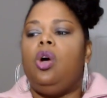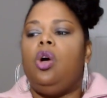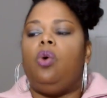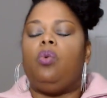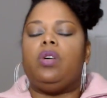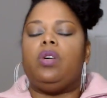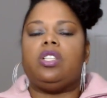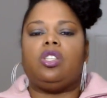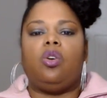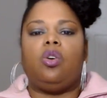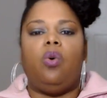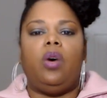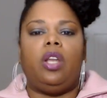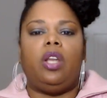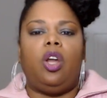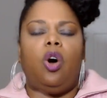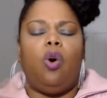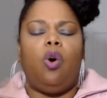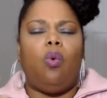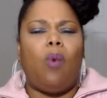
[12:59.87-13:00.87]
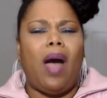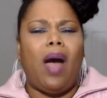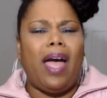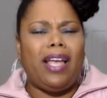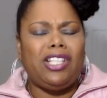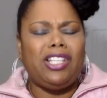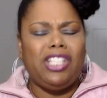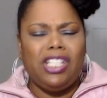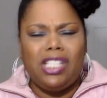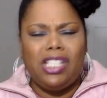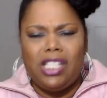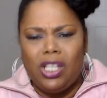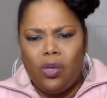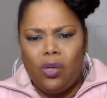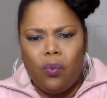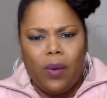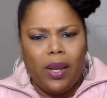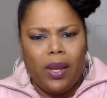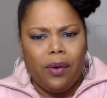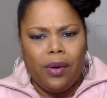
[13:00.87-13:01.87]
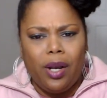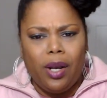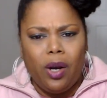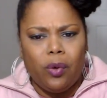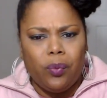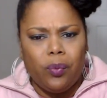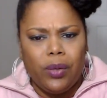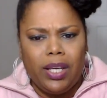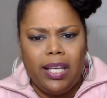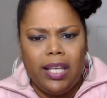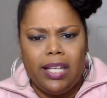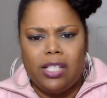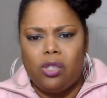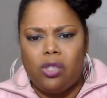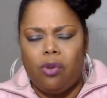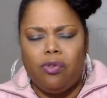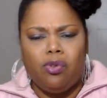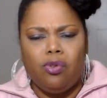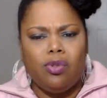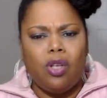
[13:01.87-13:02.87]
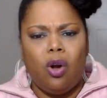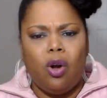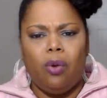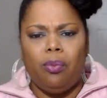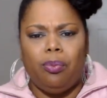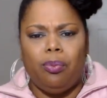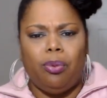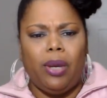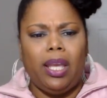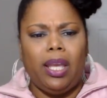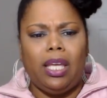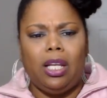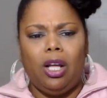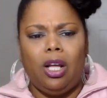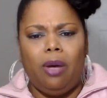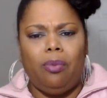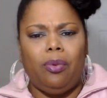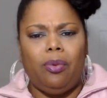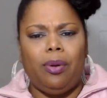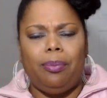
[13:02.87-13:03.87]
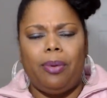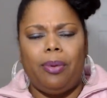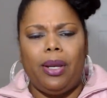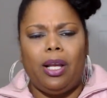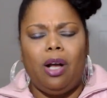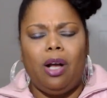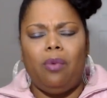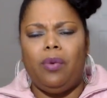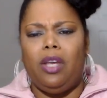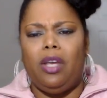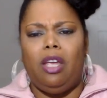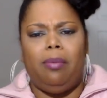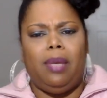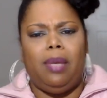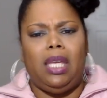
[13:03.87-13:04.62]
What's going on? Why is she still wearing her ring? So if you're going to break up with him and